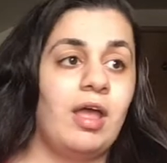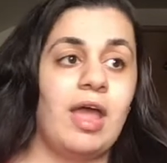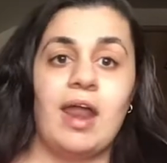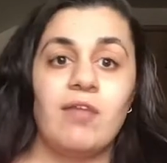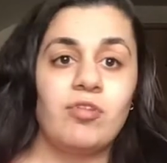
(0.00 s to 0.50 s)

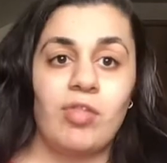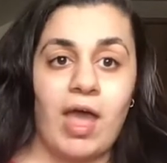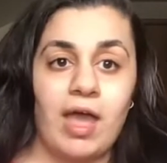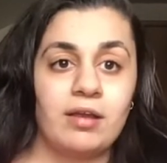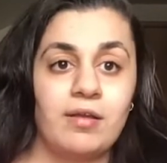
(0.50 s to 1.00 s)
and after
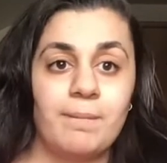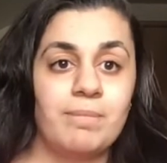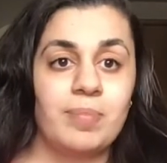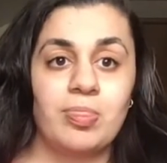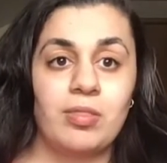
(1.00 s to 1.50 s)
that
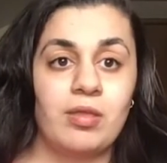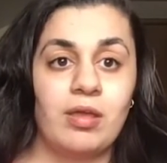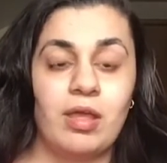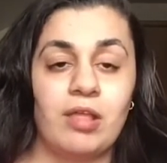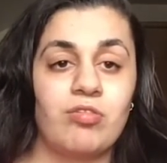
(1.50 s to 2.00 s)

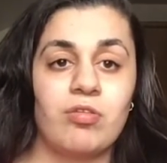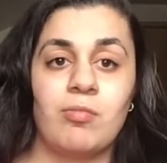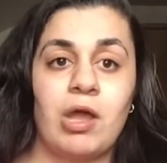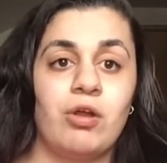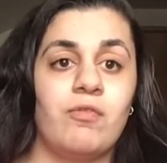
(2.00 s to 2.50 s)
it's just a
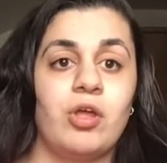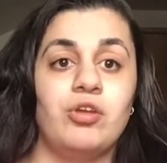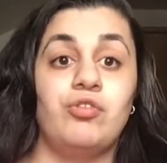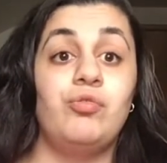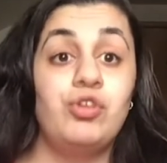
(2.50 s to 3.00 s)
matter
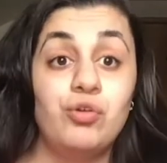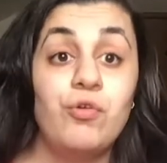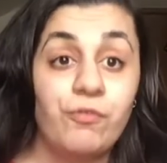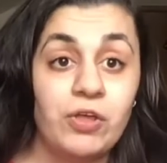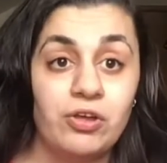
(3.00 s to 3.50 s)
of, do
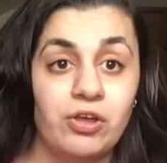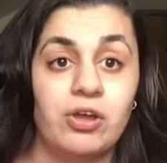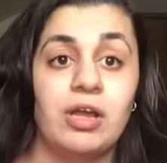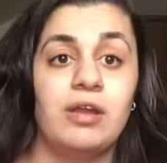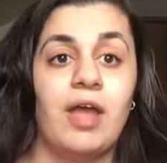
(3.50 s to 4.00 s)
you feel
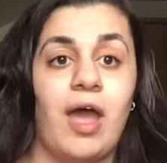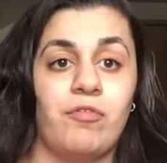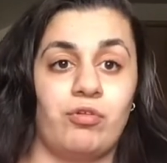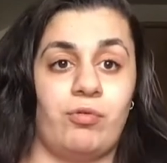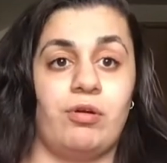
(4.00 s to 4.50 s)
good
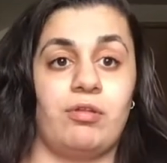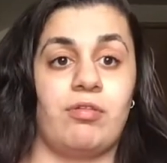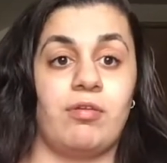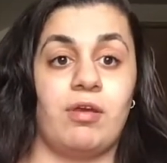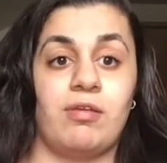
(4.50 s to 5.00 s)
afterwards?
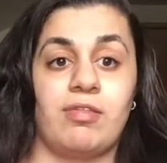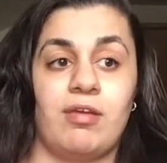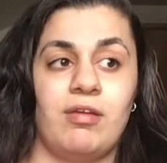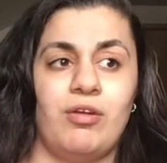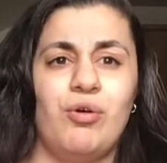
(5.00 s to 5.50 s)
Because
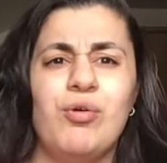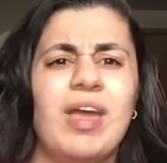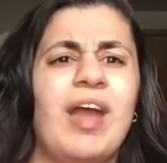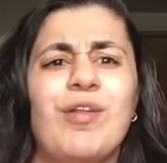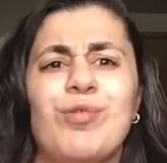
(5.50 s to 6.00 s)
who
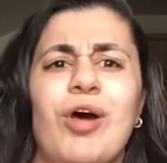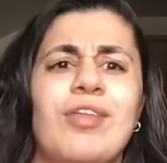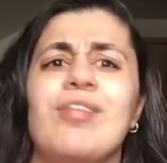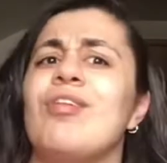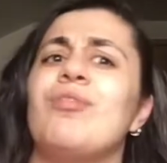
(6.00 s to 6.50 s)
cares what all
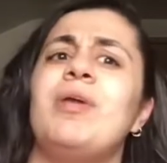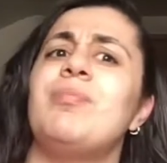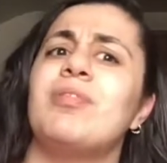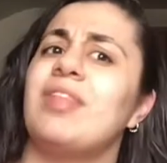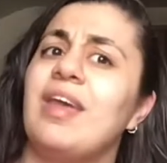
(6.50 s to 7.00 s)
these other
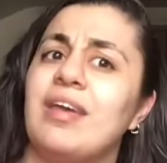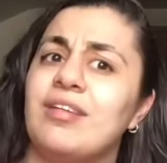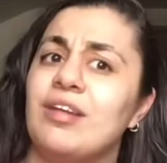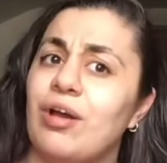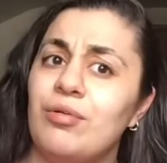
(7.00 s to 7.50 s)
people
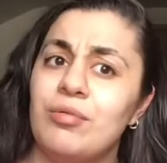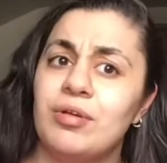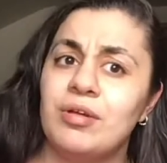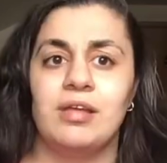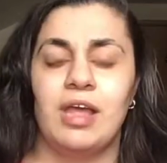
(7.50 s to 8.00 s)
think, you know?
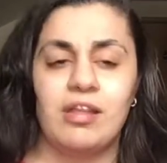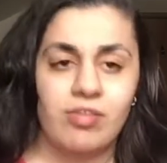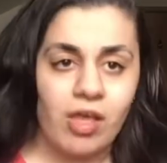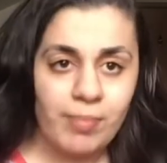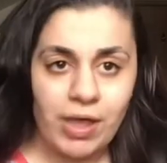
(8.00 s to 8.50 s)
It's
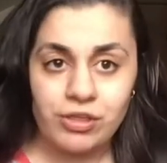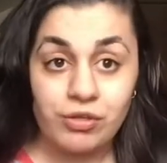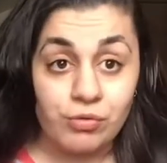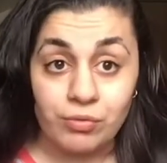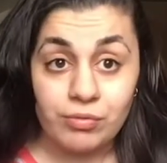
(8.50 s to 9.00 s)
all about
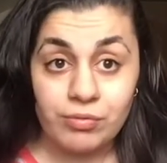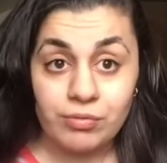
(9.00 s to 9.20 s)
you